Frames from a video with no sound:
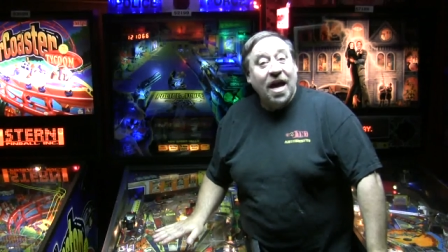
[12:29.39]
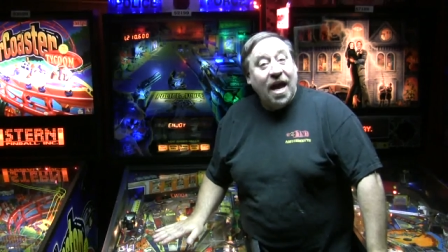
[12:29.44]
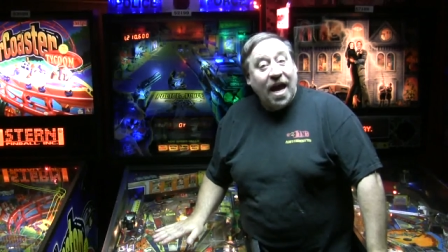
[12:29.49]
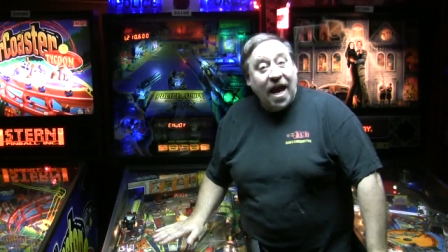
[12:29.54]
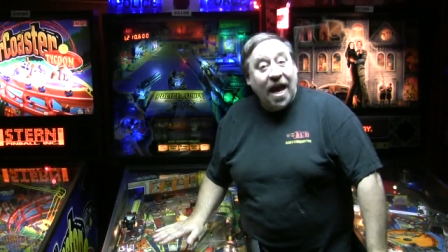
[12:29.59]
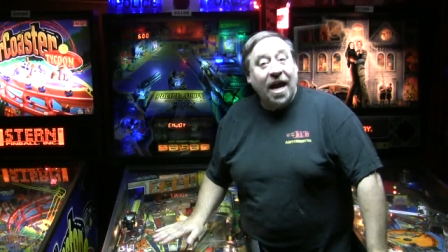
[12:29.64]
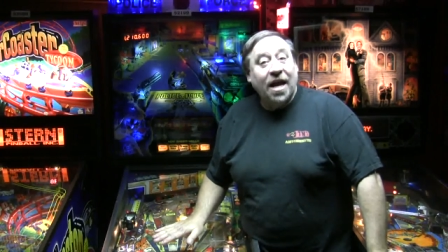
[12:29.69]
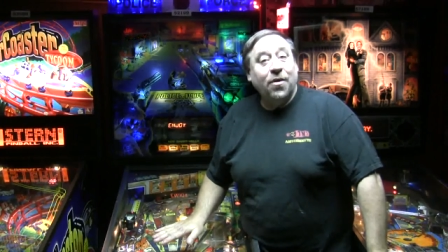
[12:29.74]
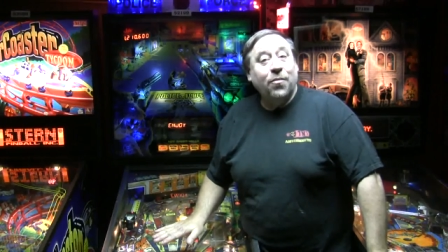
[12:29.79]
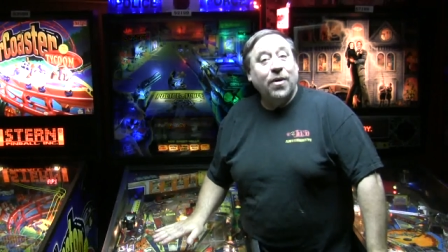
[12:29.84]

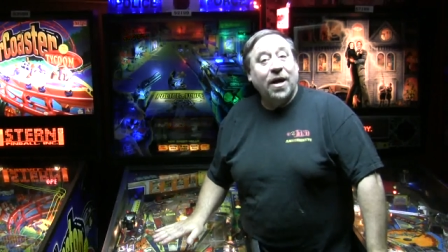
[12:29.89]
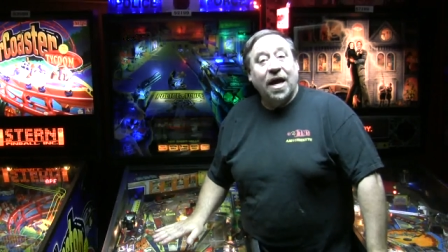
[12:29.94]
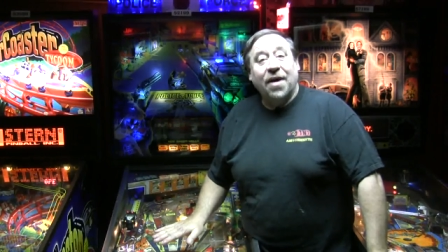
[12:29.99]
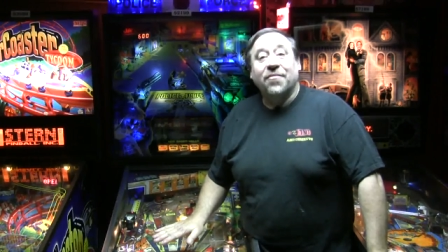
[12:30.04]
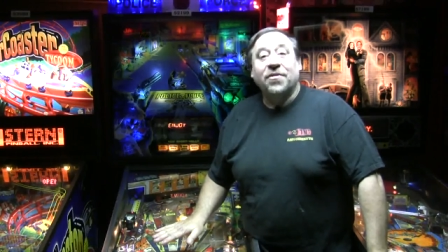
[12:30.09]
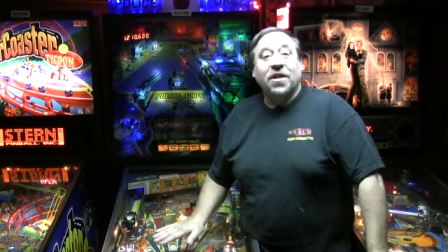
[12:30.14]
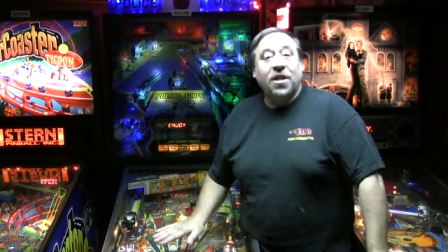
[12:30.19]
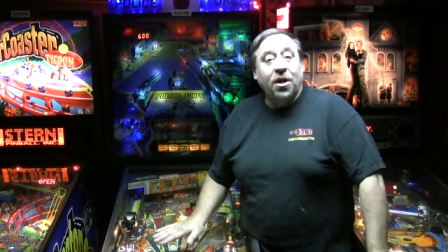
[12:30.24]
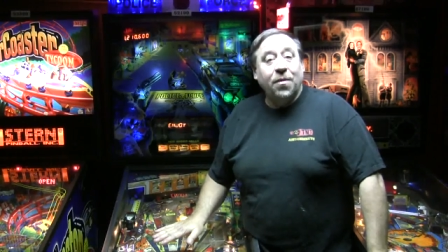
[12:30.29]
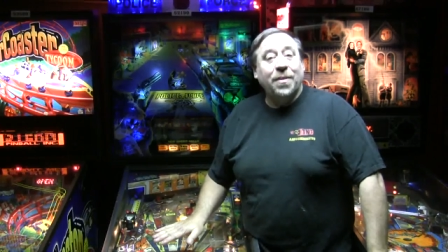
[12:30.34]
And we have
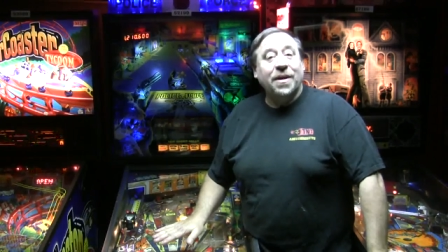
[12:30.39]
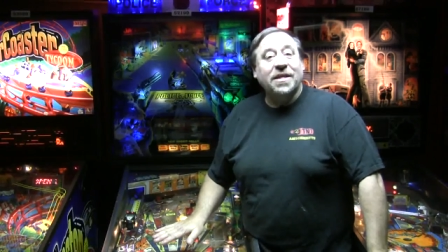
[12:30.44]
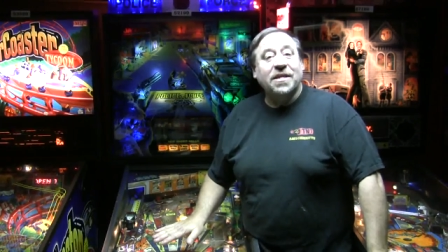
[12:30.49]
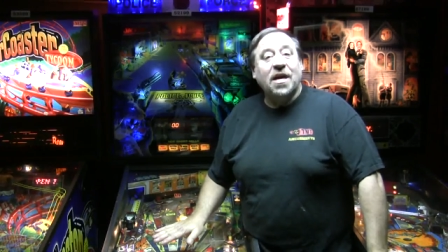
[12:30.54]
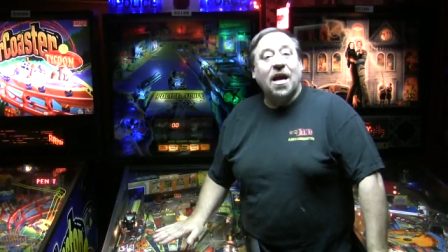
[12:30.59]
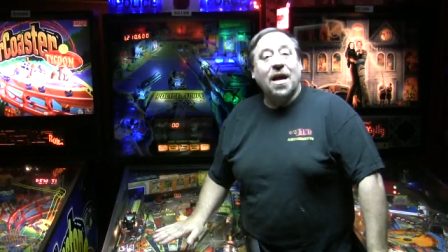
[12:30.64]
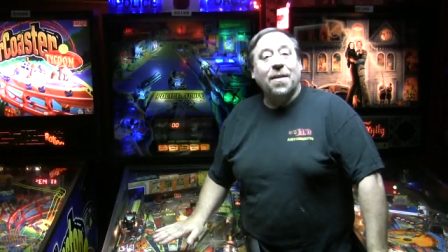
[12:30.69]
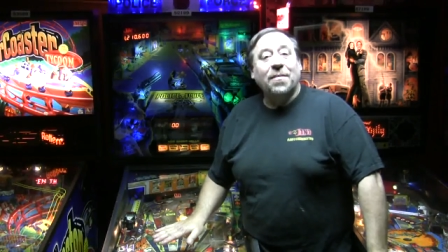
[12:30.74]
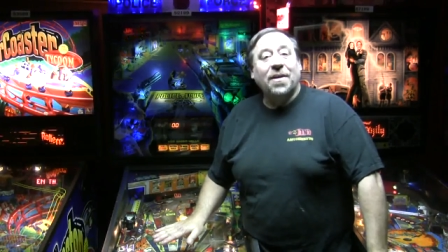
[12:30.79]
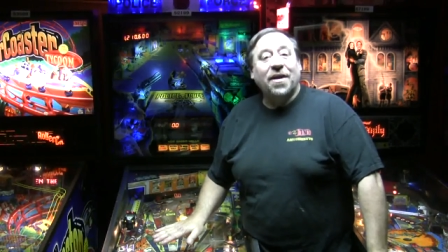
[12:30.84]
a little bit
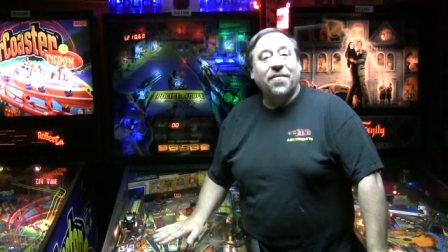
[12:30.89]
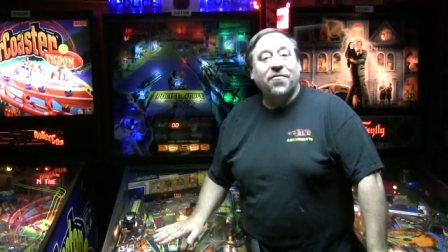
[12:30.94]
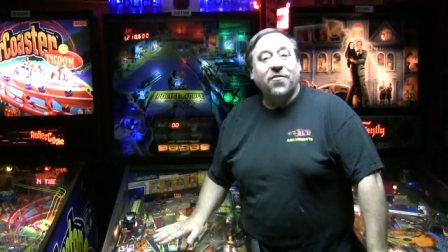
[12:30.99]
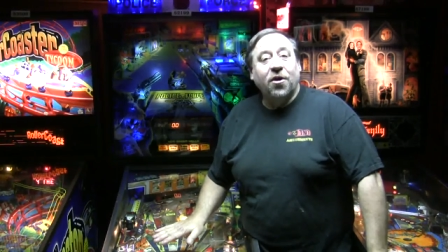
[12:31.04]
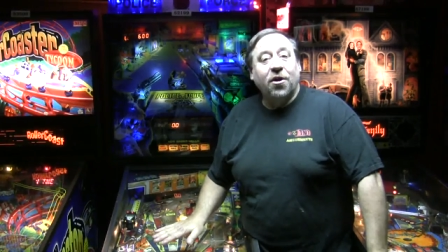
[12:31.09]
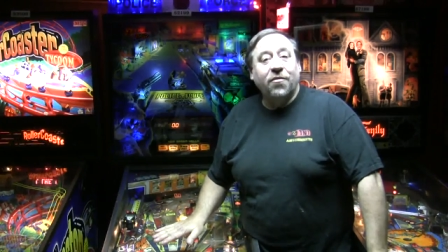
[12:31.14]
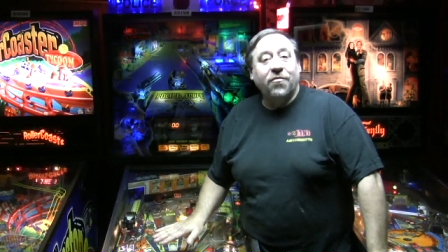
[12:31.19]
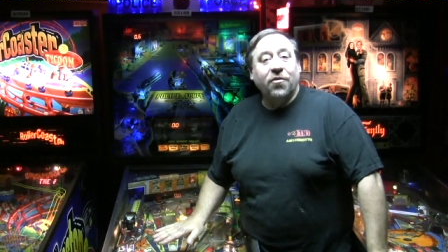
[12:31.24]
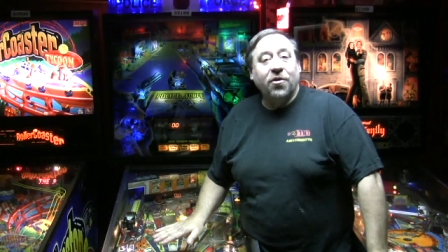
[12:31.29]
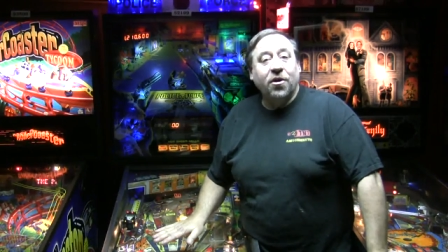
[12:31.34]
time left
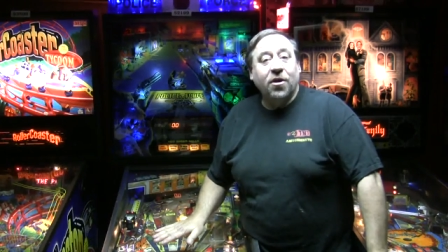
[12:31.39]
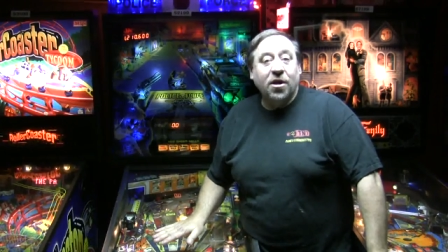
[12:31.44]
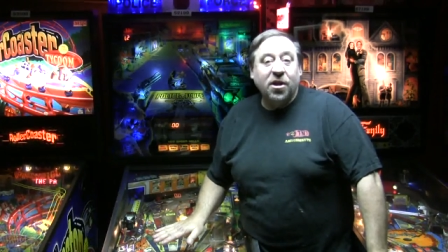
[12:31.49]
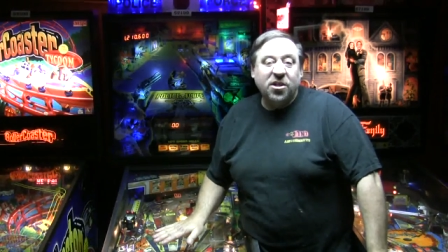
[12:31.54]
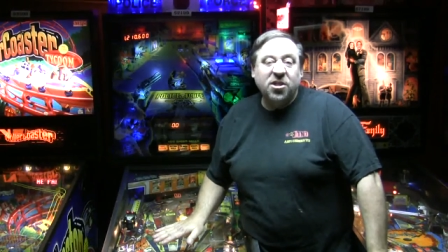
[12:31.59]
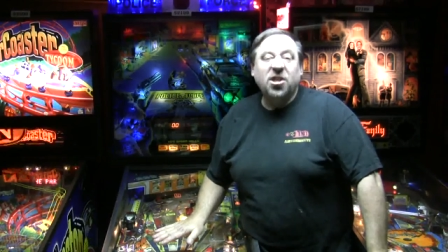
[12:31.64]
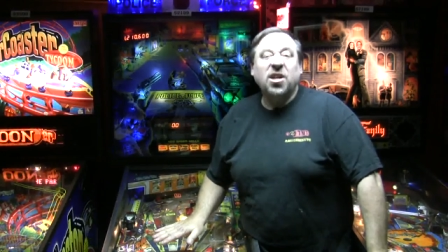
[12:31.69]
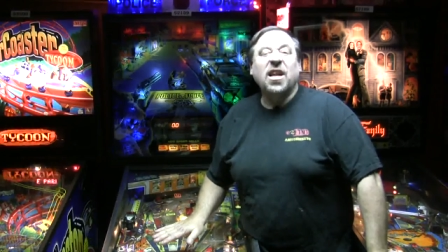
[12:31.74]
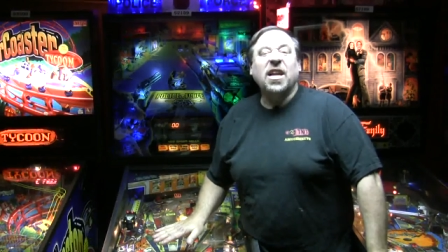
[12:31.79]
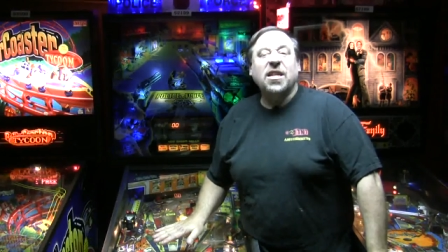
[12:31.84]
over,
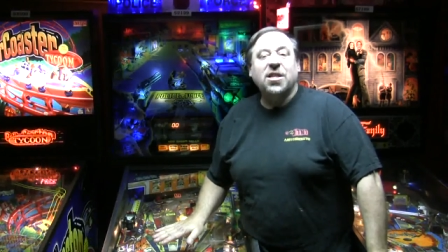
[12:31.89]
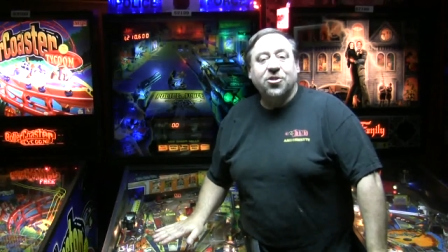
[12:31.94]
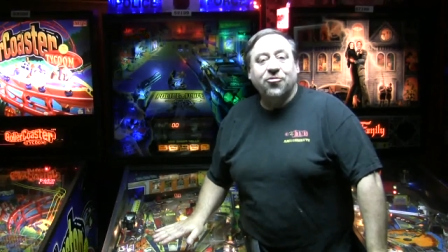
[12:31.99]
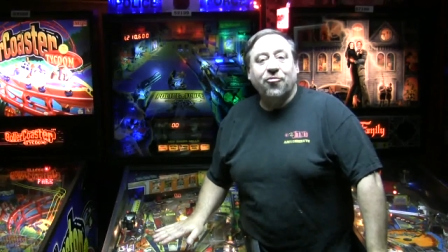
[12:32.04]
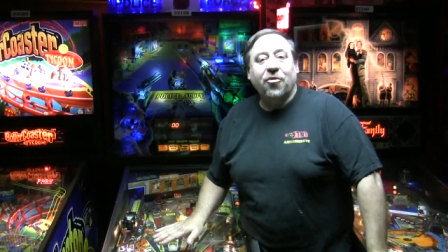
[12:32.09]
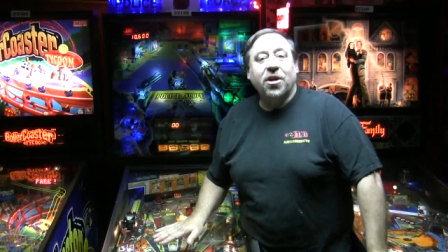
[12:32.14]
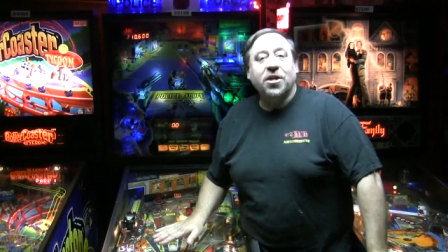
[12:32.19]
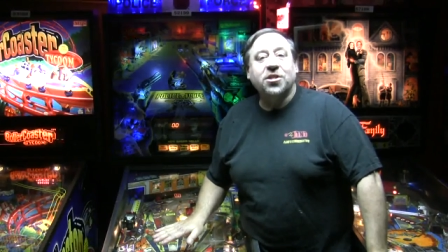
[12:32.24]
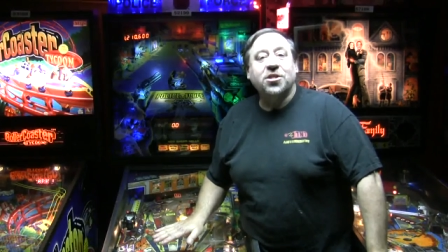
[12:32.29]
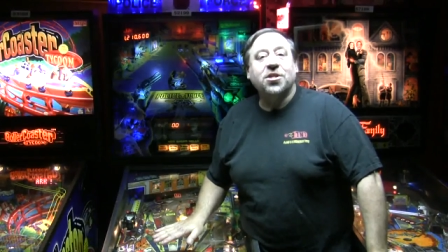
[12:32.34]
so let's
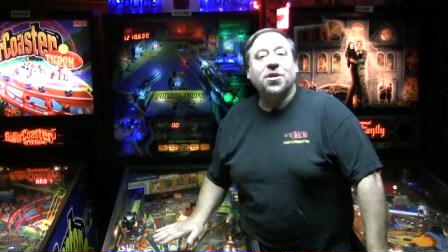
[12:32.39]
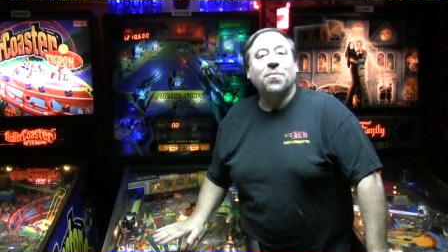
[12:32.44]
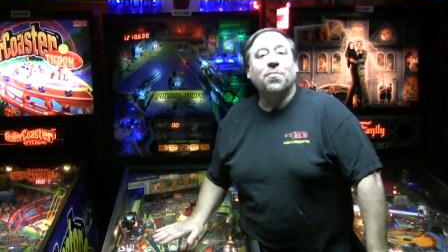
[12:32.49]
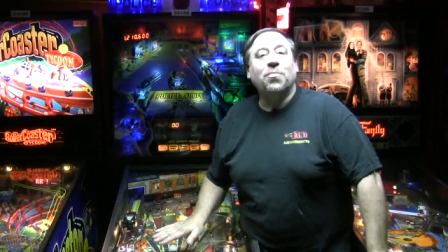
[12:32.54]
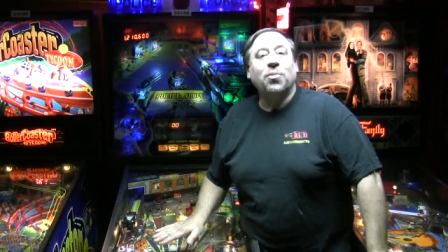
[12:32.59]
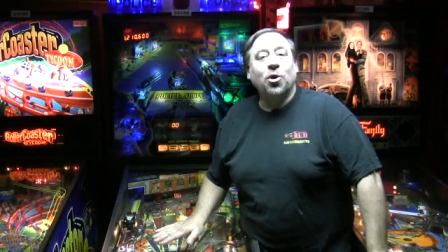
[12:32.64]
run some